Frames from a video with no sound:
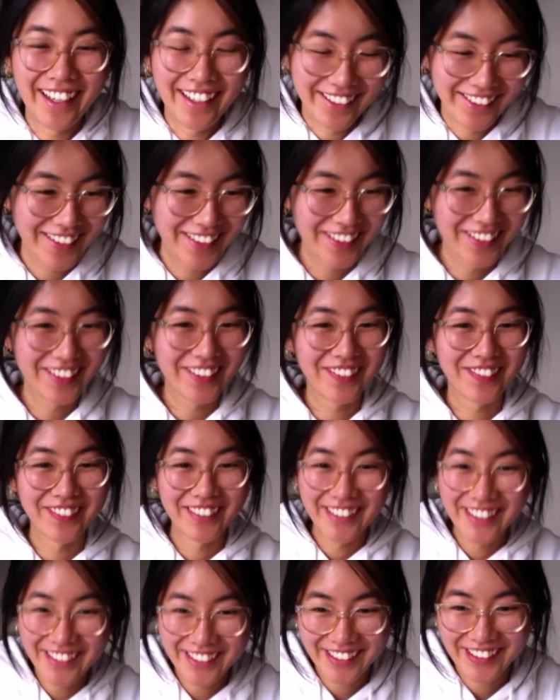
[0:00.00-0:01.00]
so
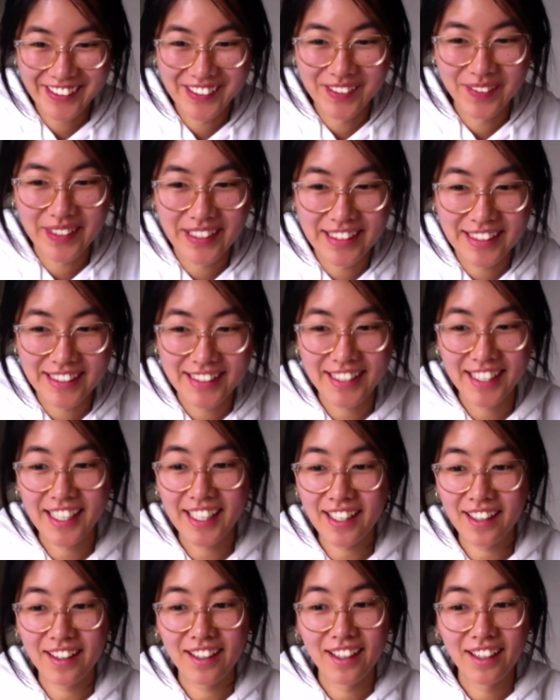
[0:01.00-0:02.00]
emotional because like,